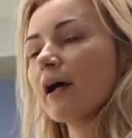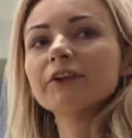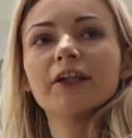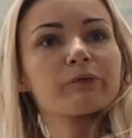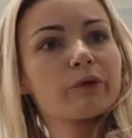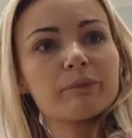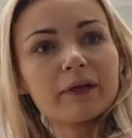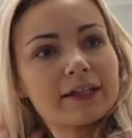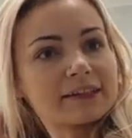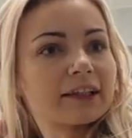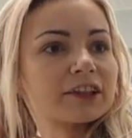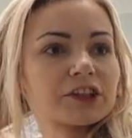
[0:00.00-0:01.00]
project with me
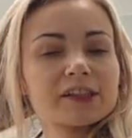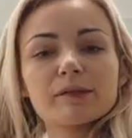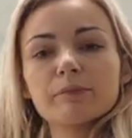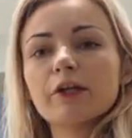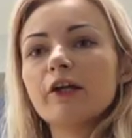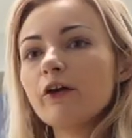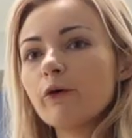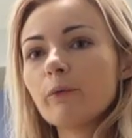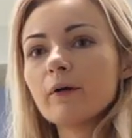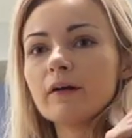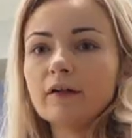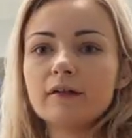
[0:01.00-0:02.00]
because it's just some
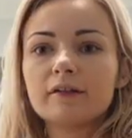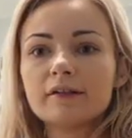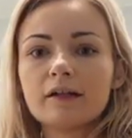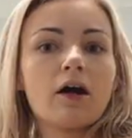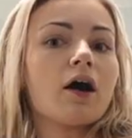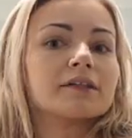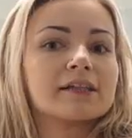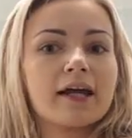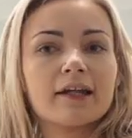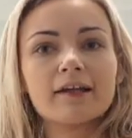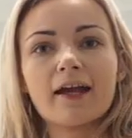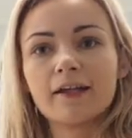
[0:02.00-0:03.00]
new
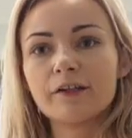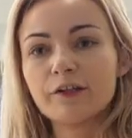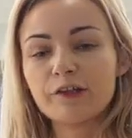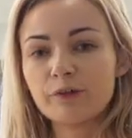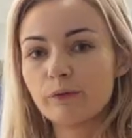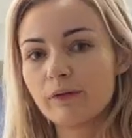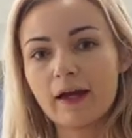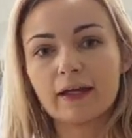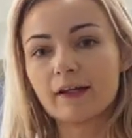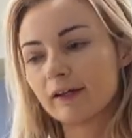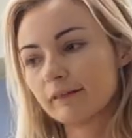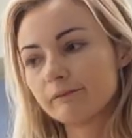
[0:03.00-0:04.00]
content and new
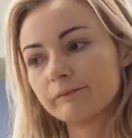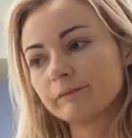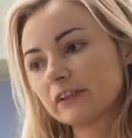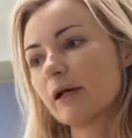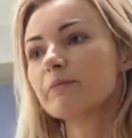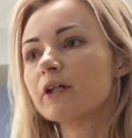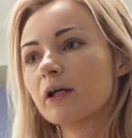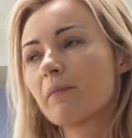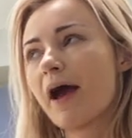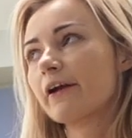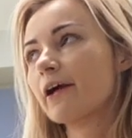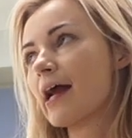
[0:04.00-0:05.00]
like subject
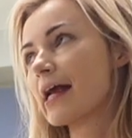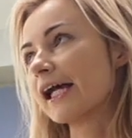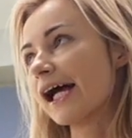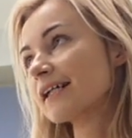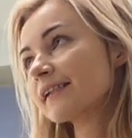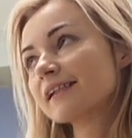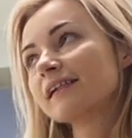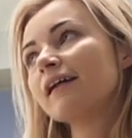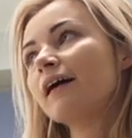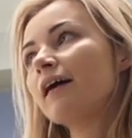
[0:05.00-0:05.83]
matter, I guess